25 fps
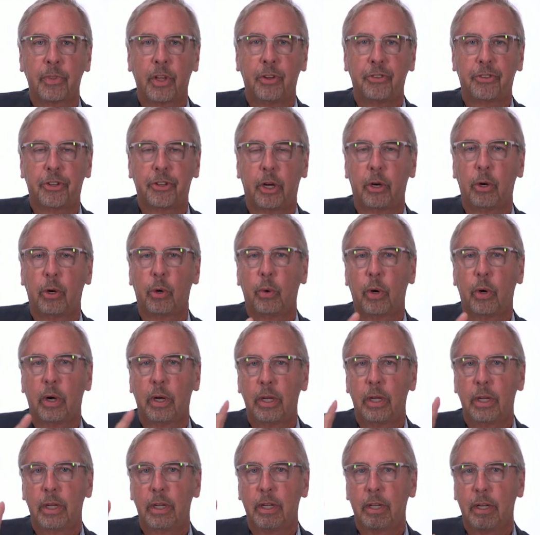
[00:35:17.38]
So
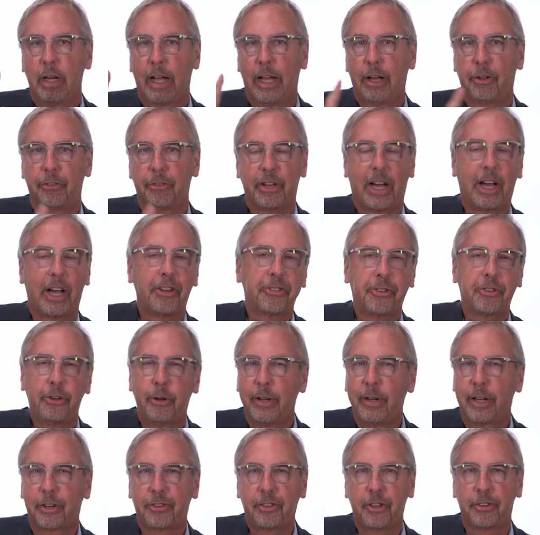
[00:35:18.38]

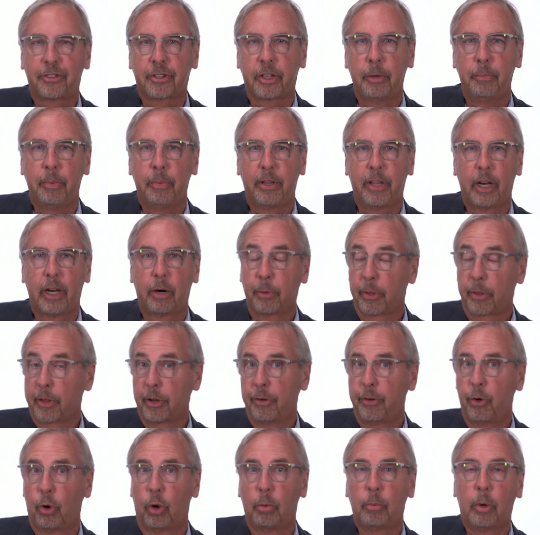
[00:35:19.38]
aldosterone excess can be there with a
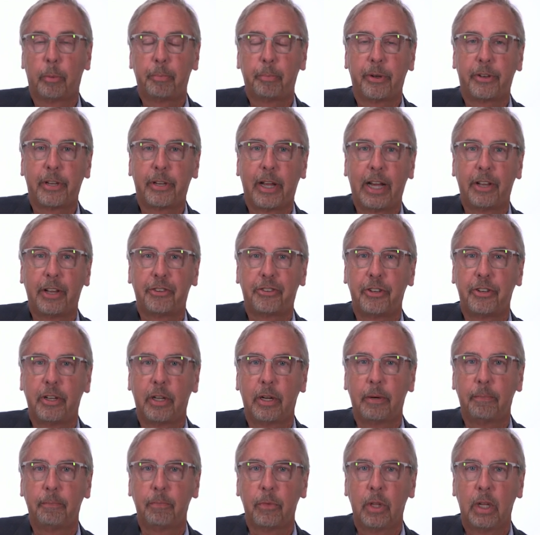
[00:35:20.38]
normal
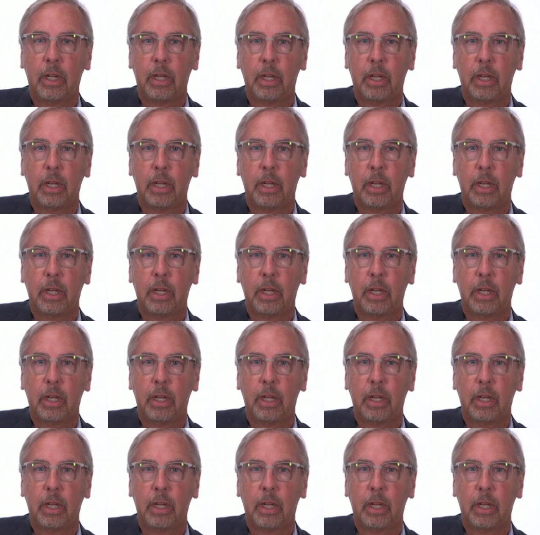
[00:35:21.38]
potassium.